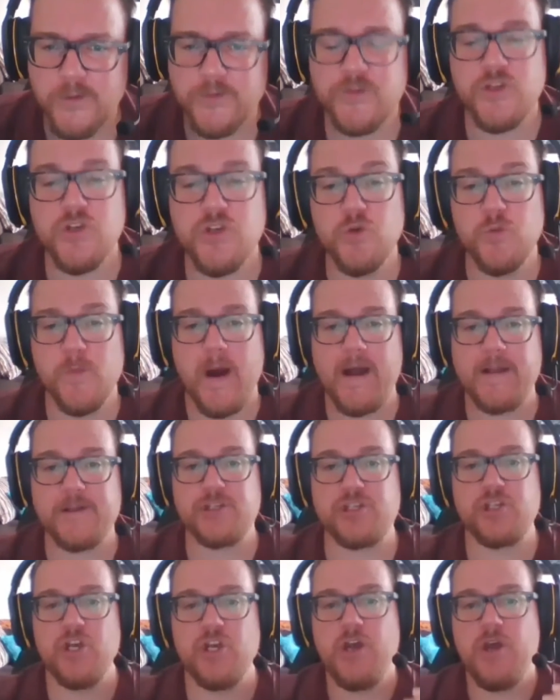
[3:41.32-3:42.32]
too
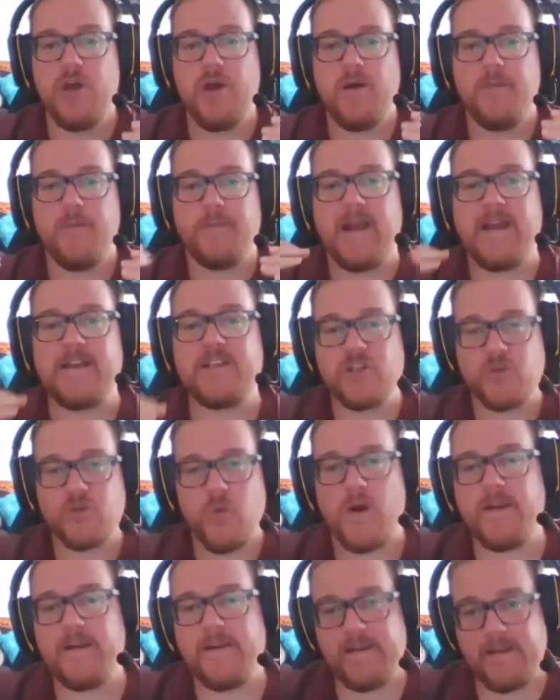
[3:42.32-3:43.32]
much, but I just
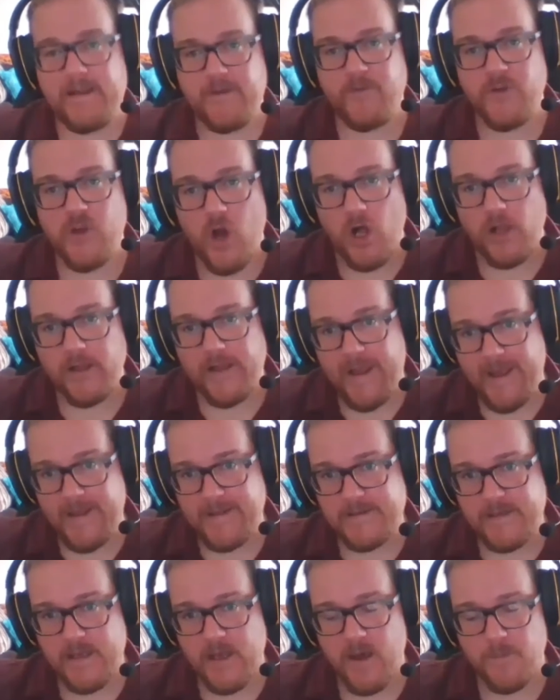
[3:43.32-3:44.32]
wanted to give you all a
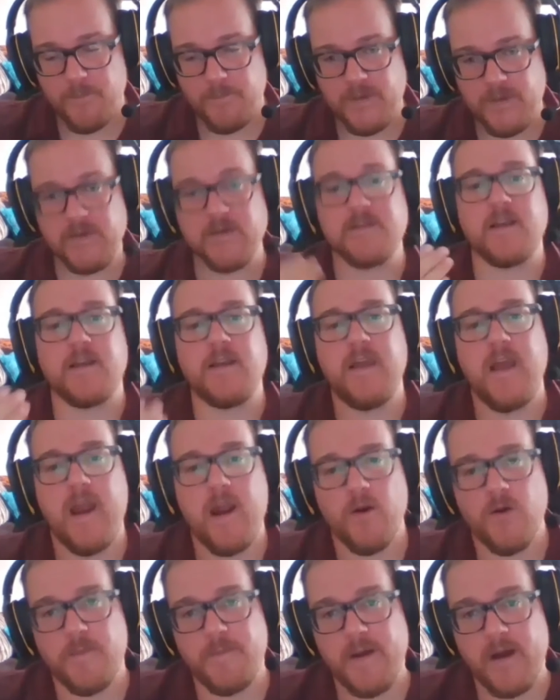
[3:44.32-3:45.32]
heads up because I
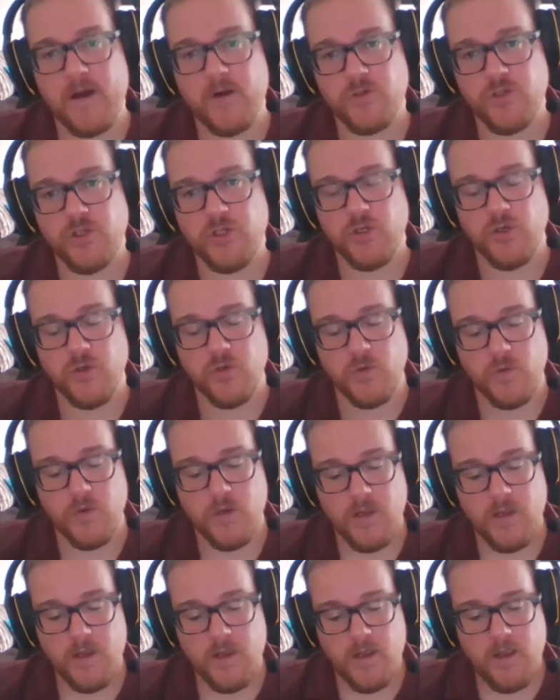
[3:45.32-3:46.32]
care about you,
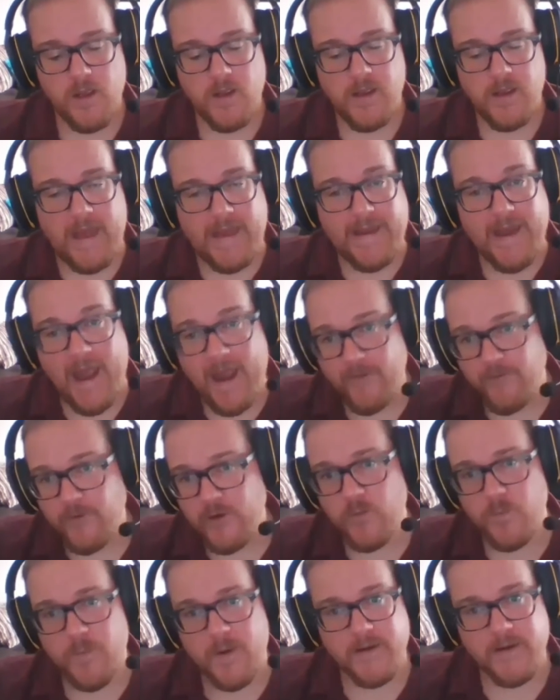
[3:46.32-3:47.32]
and
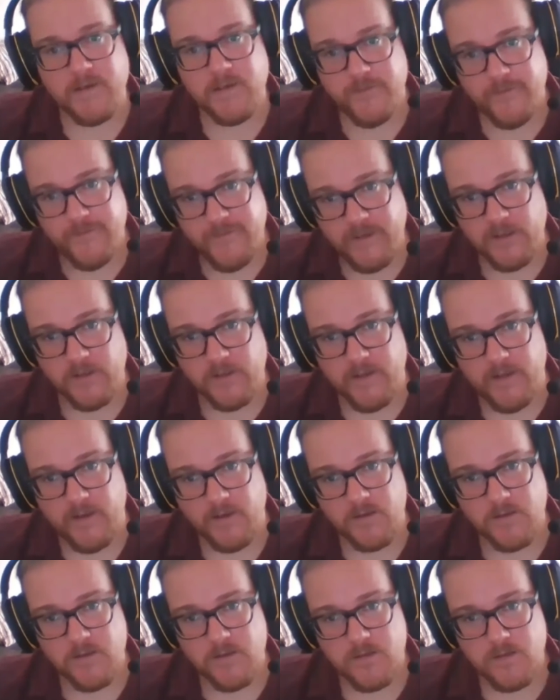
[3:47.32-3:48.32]
everybody's
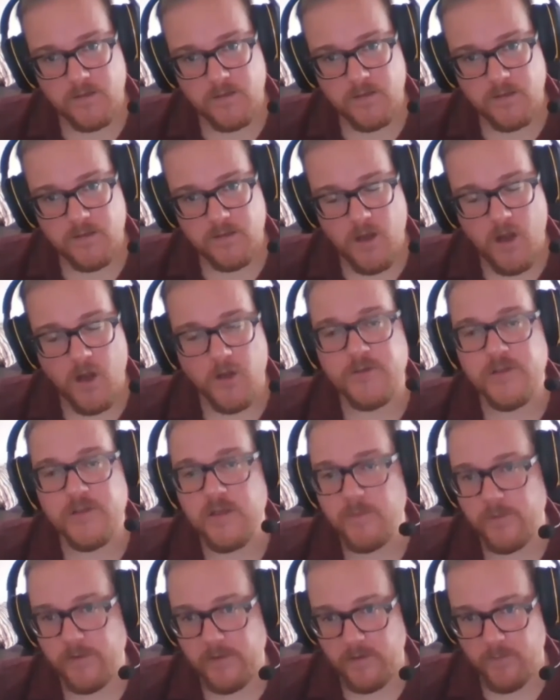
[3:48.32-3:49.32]
feelings are
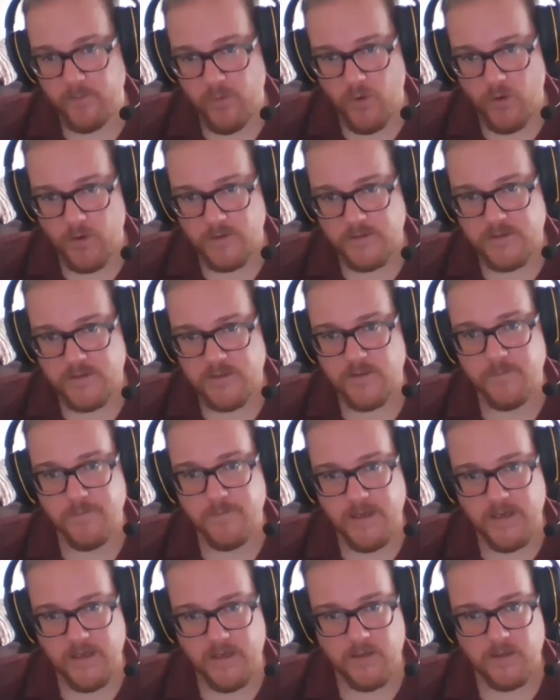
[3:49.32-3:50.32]
deeply important to
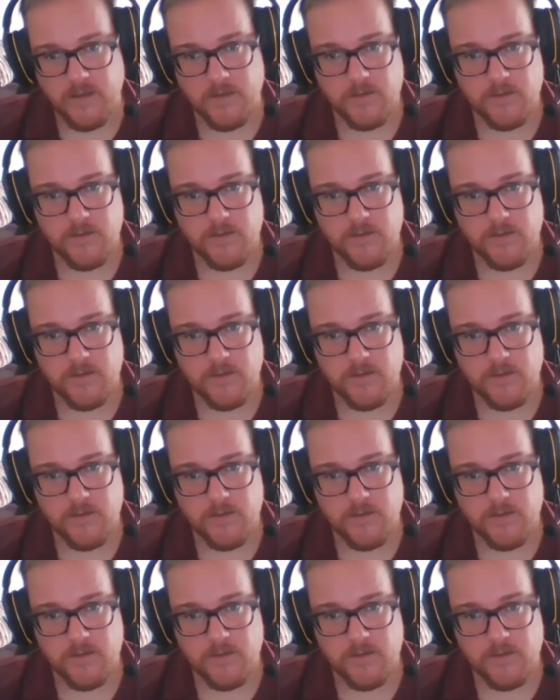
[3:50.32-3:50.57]
me